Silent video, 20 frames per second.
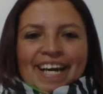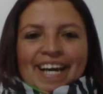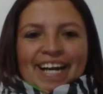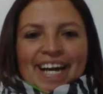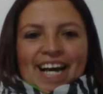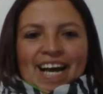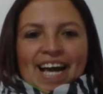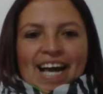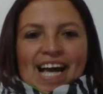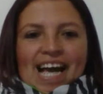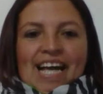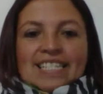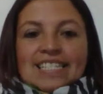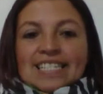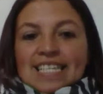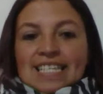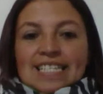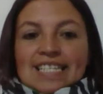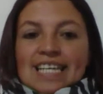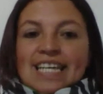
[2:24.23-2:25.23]

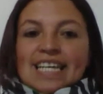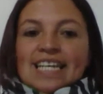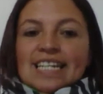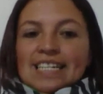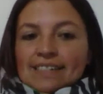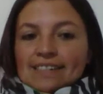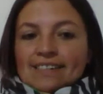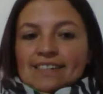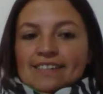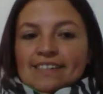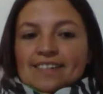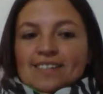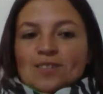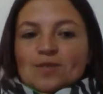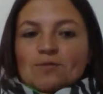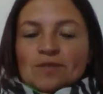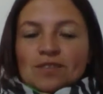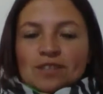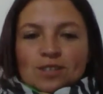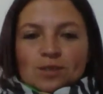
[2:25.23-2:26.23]
Assessing
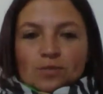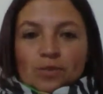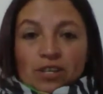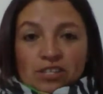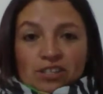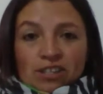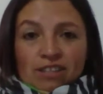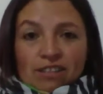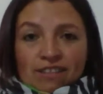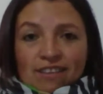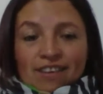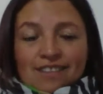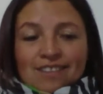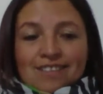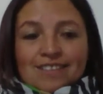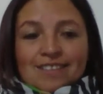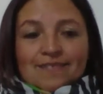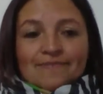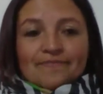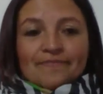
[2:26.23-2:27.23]
Learners with Special
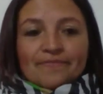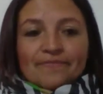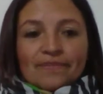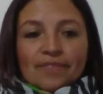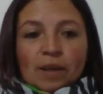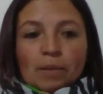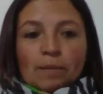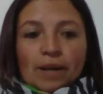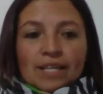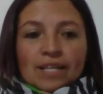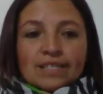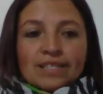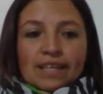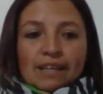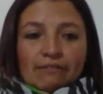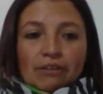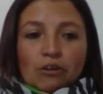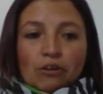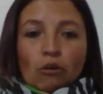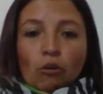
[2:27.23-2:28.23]
Needs by
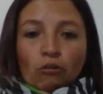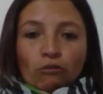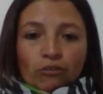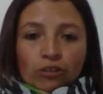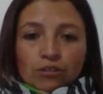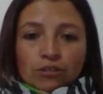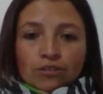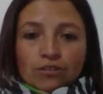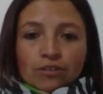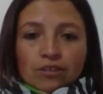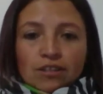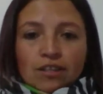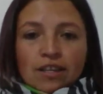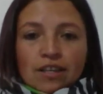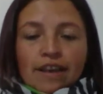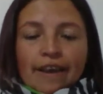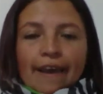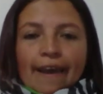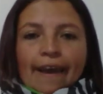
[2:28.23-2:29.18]
Terry Overton,